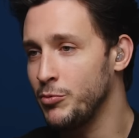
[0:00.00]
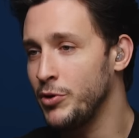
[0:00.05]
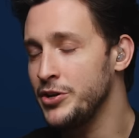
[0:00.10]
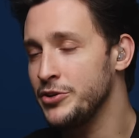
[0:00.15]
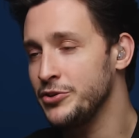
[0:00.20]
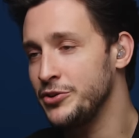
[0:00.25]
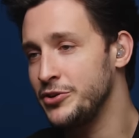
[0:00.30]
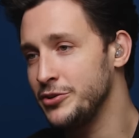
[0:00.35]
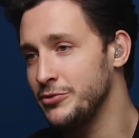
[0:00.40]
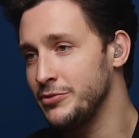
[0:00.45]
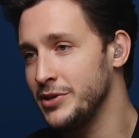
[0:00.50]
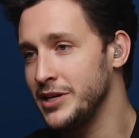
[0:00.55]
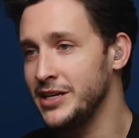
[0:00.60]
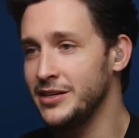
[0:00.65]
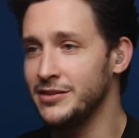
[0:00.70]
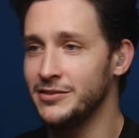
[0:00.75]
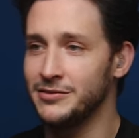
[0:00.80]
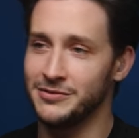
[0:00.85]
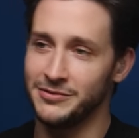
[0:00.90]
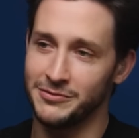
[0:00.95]
on what you're
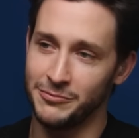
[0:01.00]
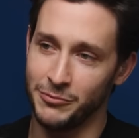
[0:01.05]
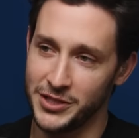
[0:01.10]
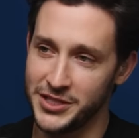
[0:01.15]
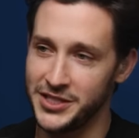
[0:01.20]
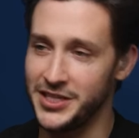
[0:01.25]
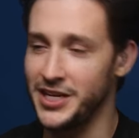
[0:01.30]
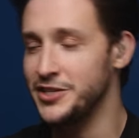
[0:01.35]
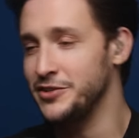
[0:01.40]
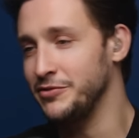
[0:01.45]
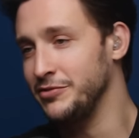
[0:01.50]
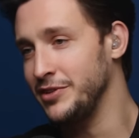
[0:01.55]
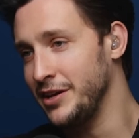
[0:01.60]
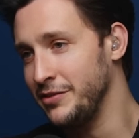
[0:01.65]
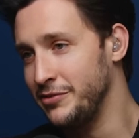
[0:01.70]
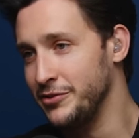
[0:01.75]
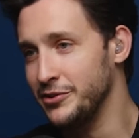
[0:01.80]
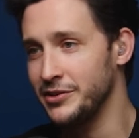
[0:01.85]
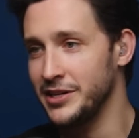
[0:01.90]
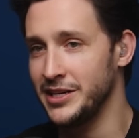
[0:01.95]
doing, what stage of
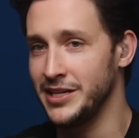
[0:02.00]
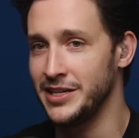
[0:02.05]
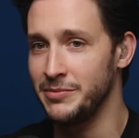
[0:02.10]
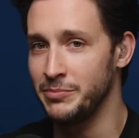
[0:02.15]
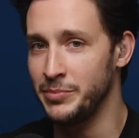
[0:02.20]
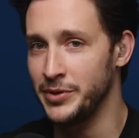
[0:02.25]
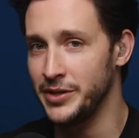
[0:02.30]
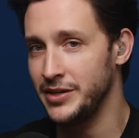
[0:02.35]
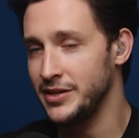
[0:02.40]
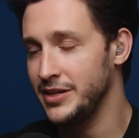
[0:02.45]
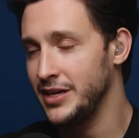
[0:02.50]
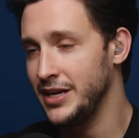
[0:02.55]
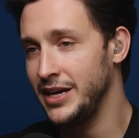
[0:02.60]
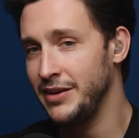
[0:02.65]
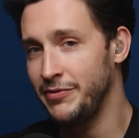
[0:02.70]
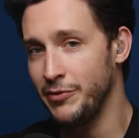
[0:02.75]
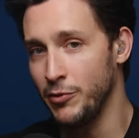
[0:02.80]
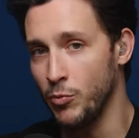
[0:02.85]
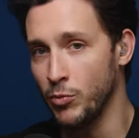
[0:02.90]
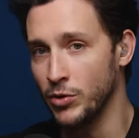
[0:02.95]
life you're in, but
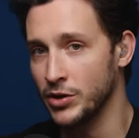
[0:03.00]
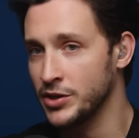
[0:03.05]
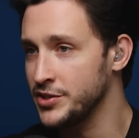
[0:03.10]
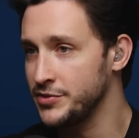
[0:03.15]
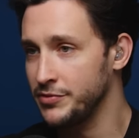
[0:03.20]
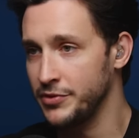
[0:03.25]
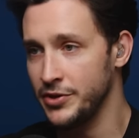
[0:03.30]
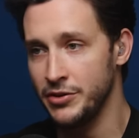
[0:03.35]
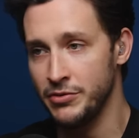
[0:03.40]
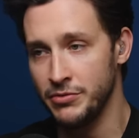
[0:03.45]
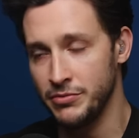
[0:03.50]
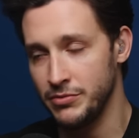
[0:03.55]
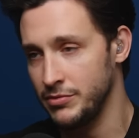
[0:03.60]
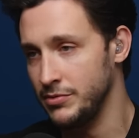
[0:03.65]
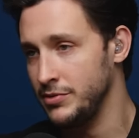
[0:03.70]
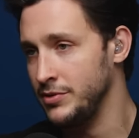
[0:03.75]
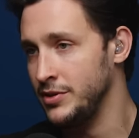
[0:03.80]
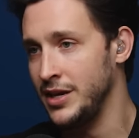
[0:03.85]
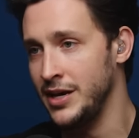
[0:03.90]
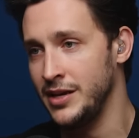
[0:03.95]
if it works for you,
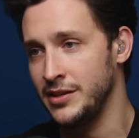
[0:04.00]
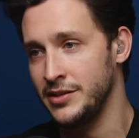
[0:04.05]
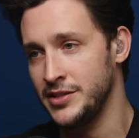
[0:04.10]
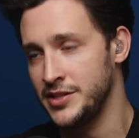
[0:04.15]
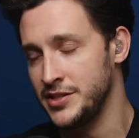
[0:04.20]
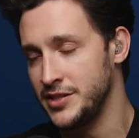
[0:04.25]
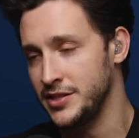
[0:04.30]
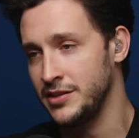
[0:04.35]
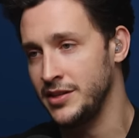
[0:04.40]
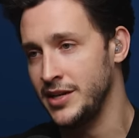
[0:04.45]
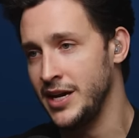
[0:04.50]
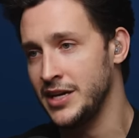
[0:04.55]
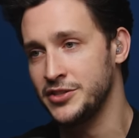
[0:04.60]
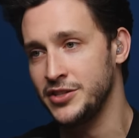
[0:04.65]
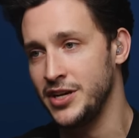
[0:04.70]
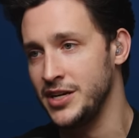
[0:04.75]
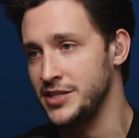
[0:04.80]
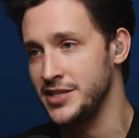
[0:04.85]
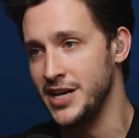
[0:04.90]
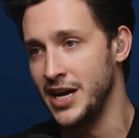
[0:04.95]
the this the
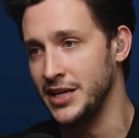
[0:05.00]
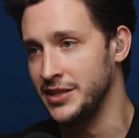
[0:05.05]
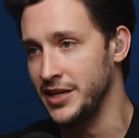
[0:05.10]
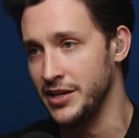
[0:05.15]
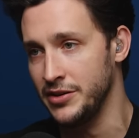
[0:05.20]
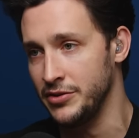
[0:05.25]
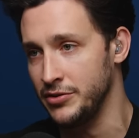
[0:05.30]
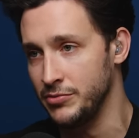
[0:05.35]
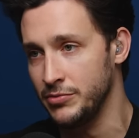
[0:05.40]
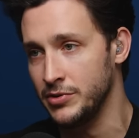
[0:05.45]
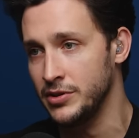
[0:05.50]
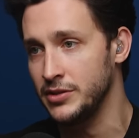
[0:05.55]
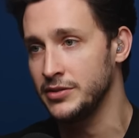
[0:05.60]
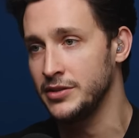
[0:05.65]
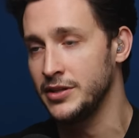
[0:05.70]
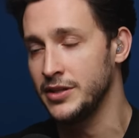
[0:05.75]
exercise is not the end of the world.